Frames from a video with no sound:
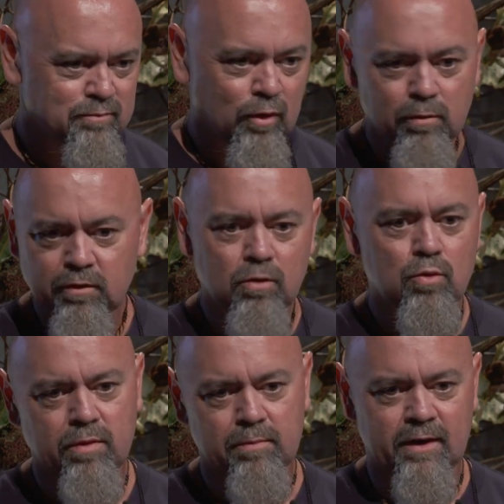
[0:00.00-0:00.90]
But I would not
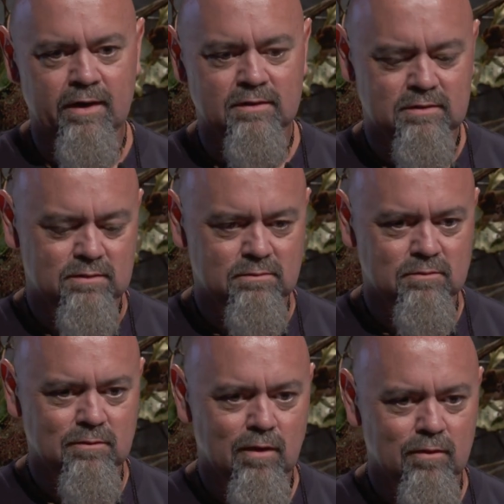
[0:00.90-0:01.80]
call them leaders.
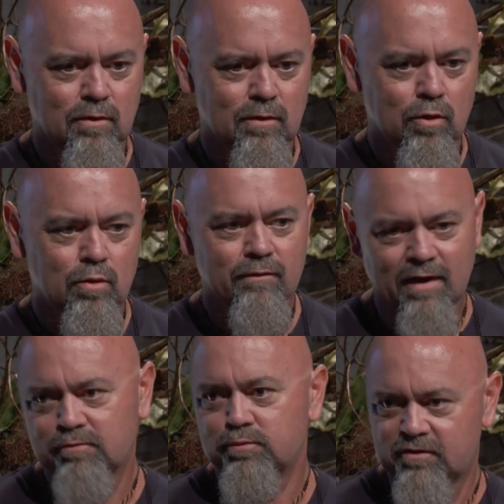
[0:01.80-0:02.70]
Who of
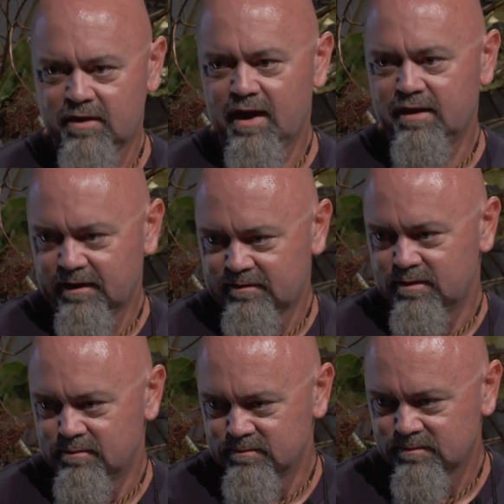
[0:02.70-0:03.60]
us would stand next
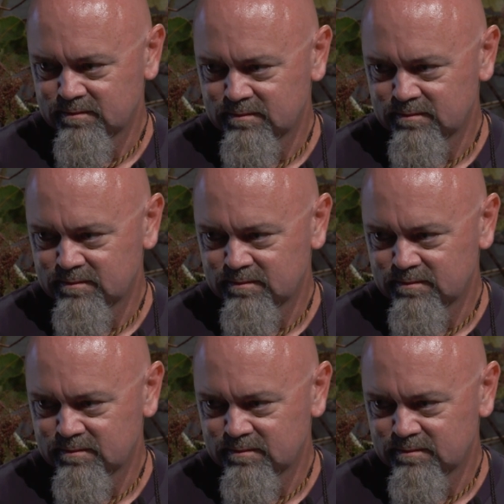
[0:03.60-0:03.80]
to them